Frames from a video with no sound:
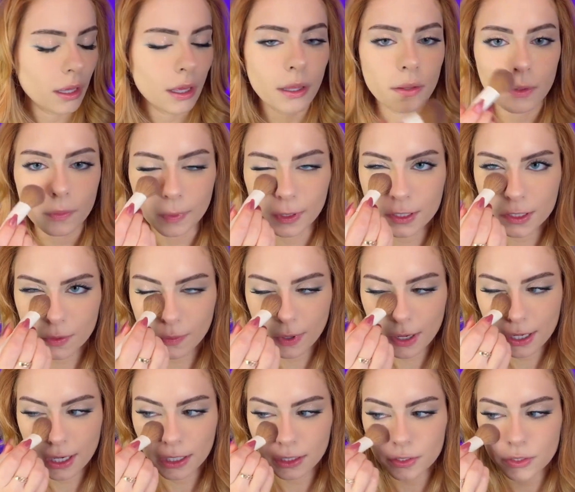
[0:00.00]
The reason why
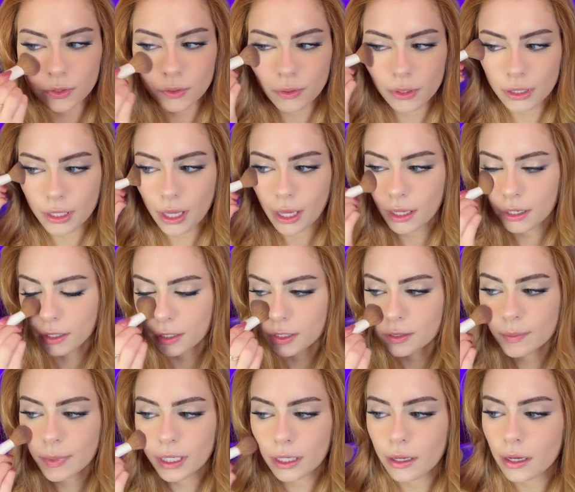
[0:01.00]
I do that is
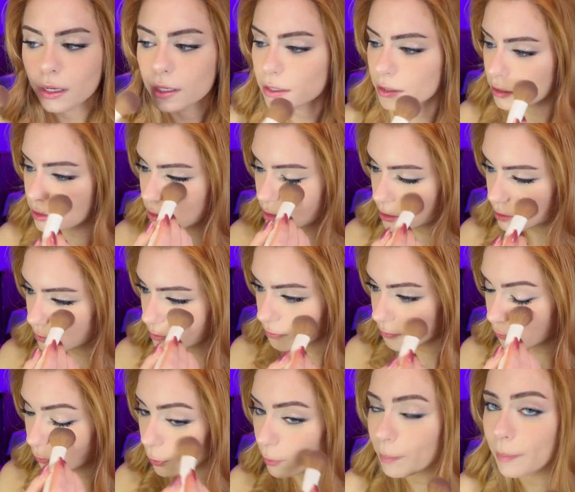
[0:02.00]
because,
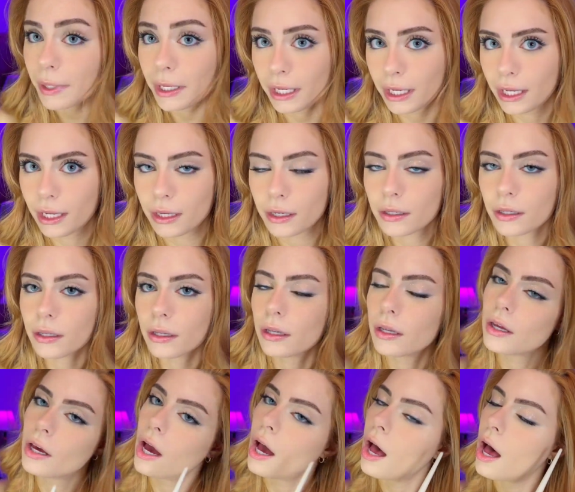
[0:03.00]
for me,
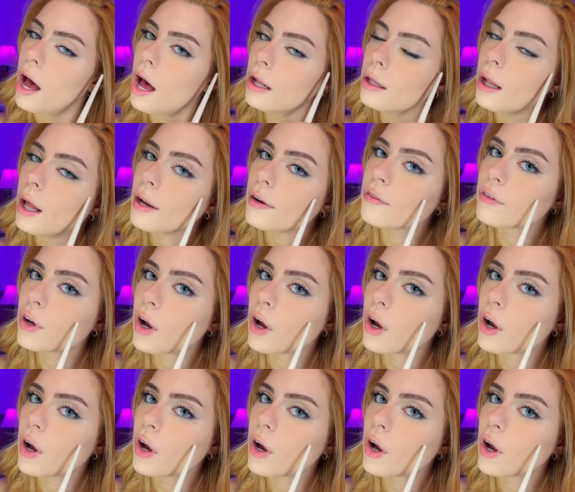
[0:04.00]
a lot of